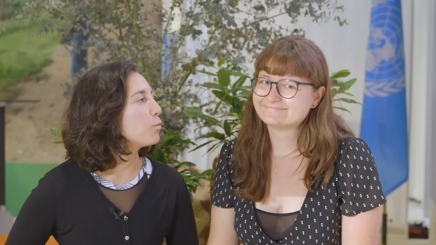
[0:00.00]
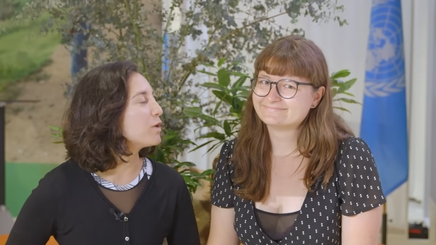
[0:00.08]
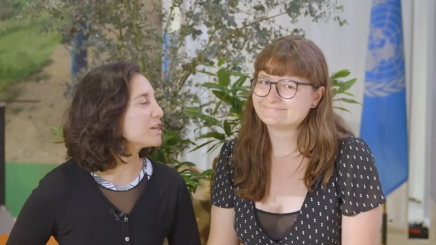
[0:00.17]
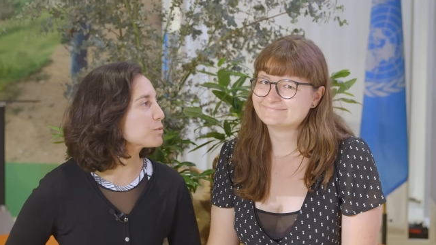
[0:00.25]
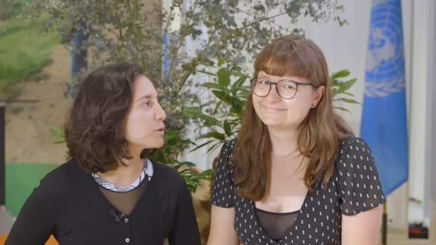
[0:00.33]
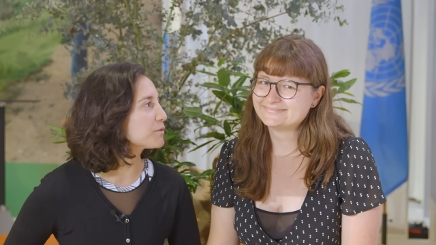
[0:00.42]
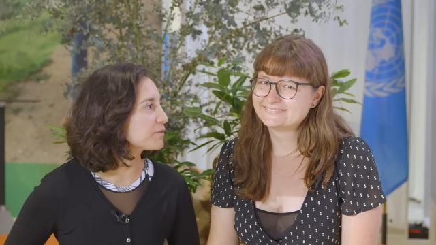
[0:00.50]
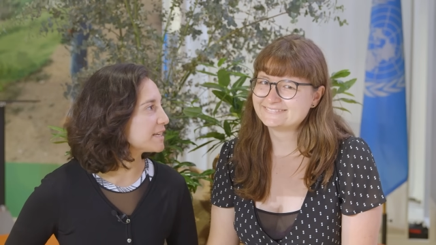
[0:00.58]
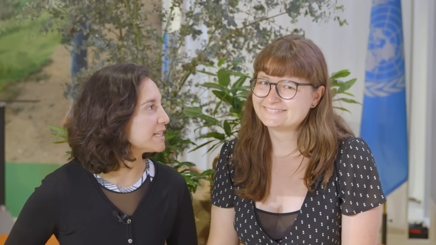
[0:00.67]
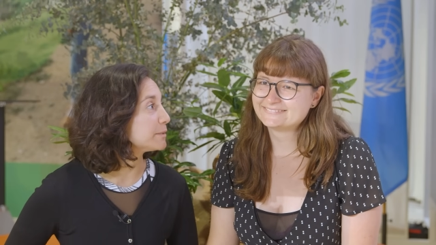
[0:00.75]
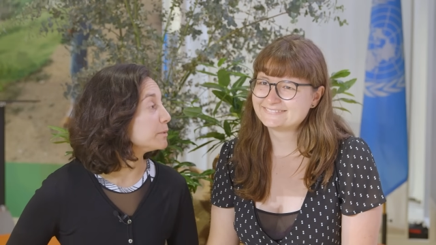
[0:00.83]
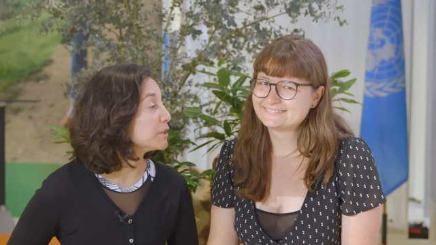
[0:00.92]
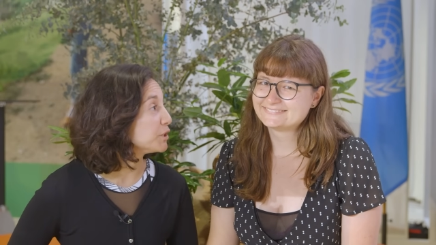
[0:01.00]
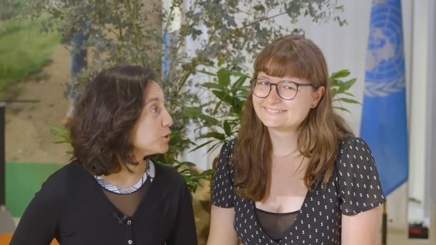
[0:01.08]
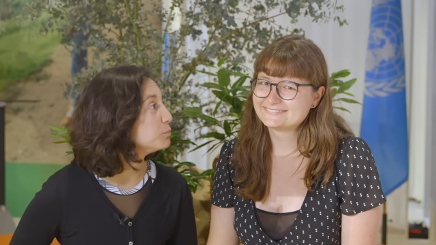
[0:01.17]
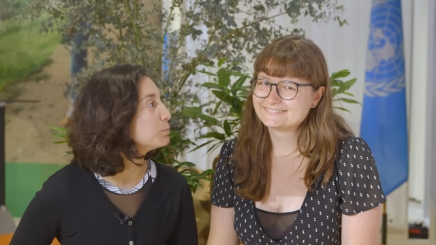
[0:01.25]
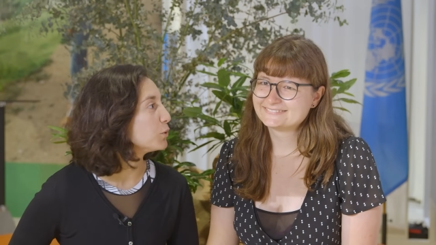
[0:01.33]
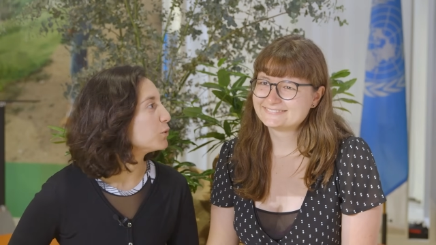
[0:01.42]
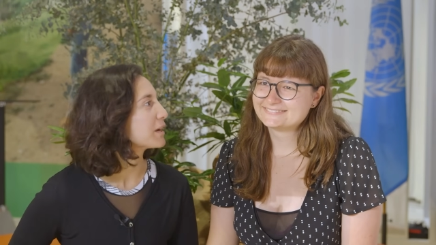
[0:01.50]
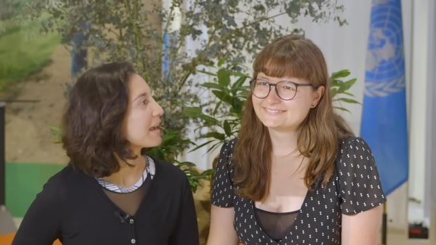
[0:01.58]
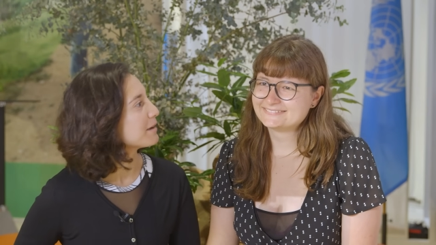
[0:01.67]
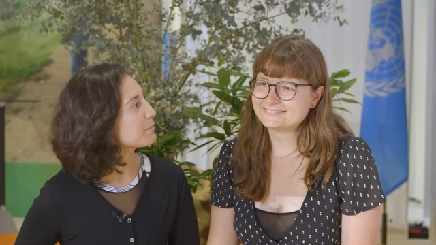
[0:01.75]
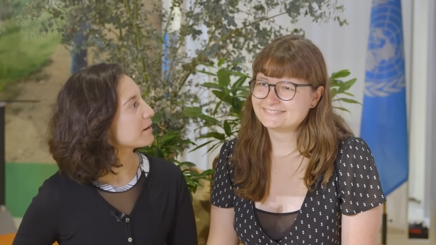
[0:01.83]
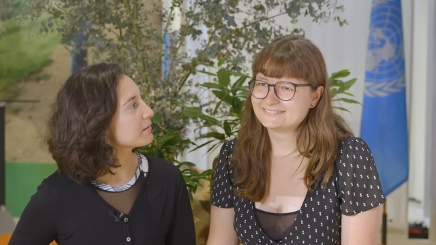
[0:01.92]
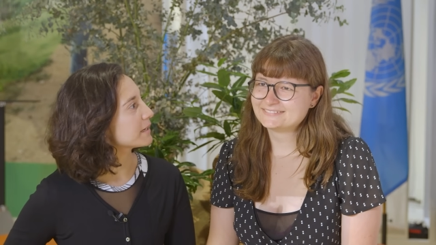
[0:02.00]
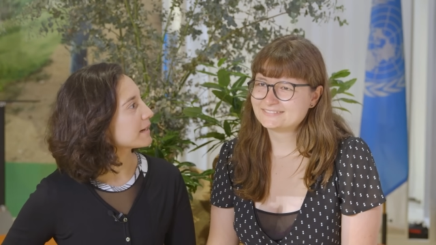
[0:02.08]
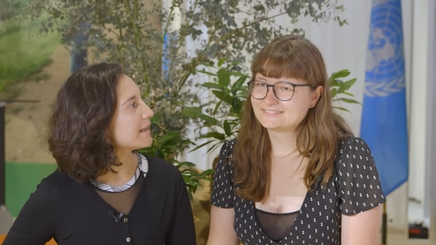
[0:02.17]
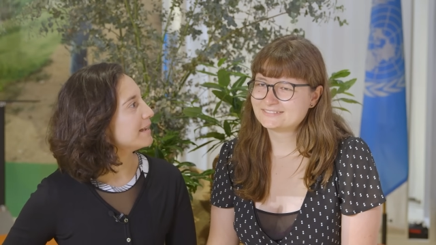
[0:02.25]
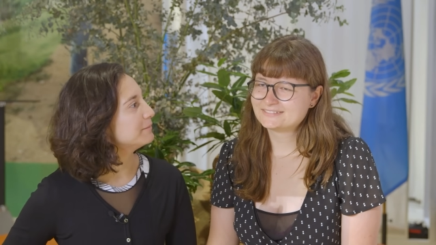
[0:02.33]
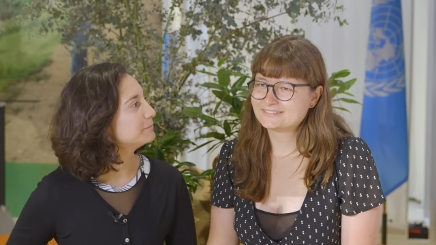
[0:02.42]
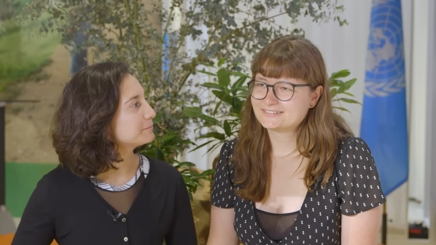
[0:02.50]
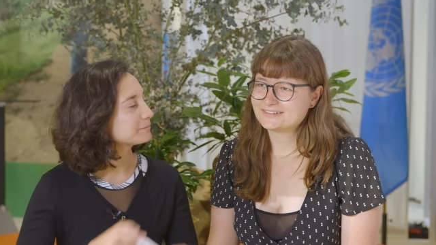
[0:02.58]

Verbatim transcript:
Speaker 1: Which one of these were you born at, Marie Claire?